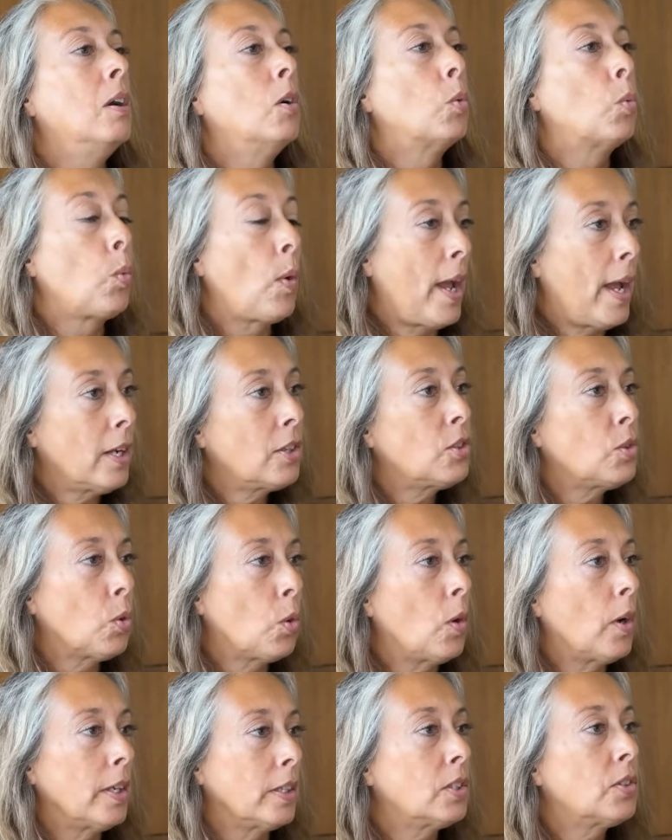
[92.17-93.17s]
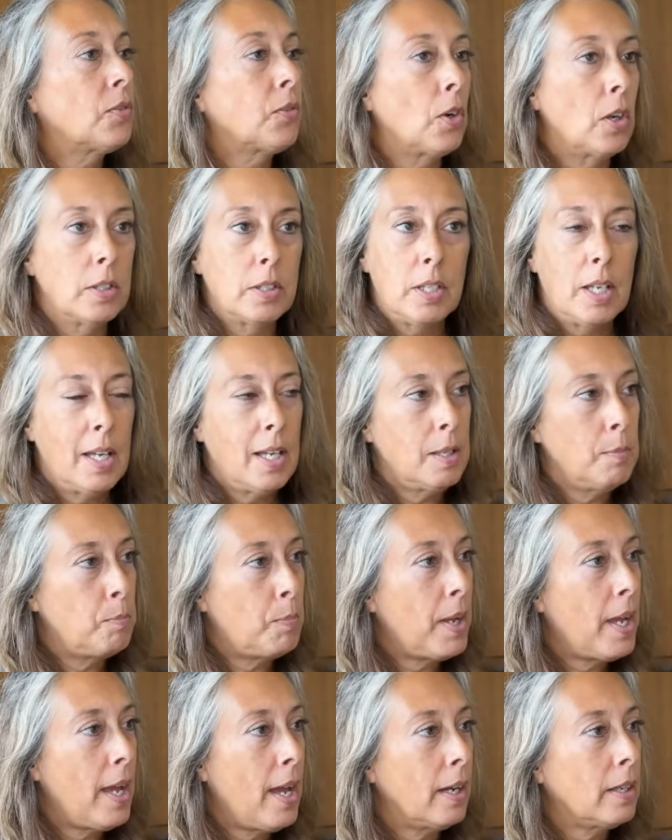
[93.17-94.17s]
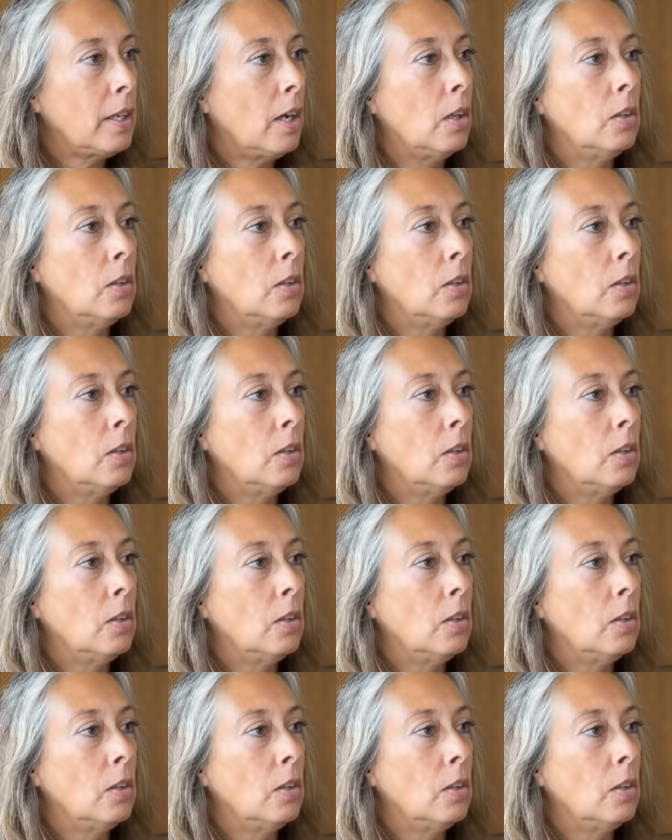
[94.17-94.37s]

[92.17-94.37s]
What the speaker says: rack drawings, front and back,